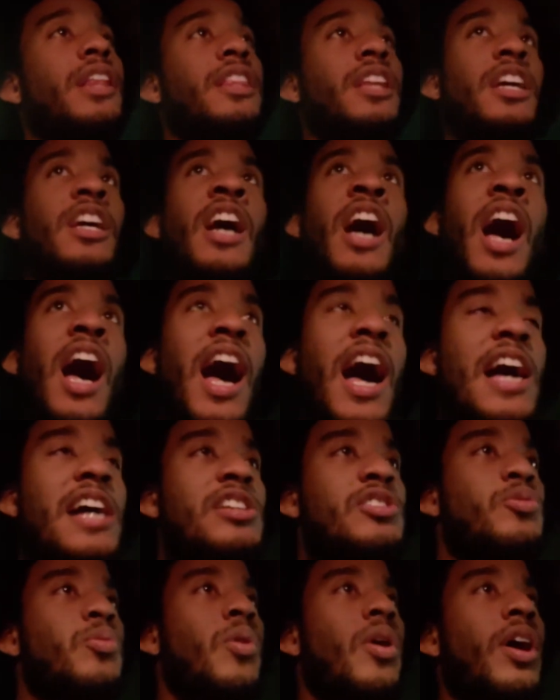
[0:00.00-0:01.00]
The
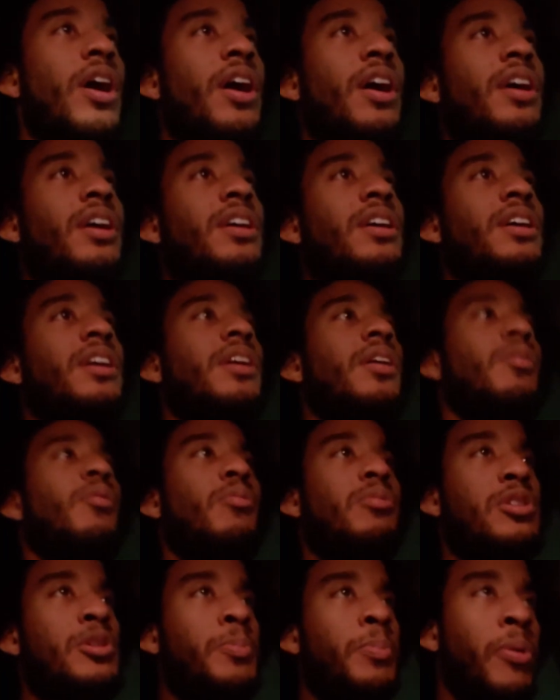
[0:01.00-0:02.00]
cons were,
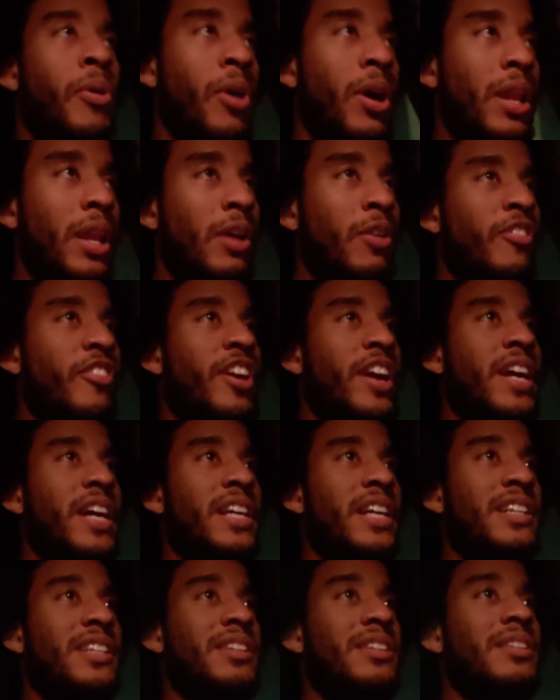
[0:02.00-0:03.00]
it was poorly
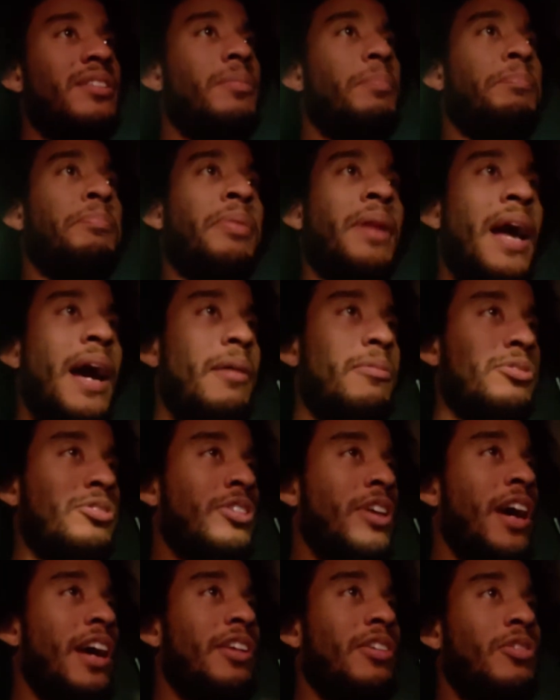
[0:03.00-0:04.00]
written, plot was
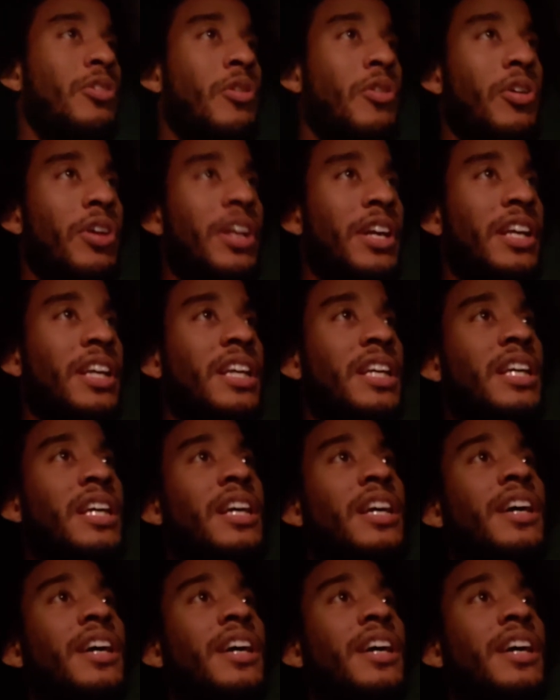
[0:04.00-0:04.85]
kind of corny.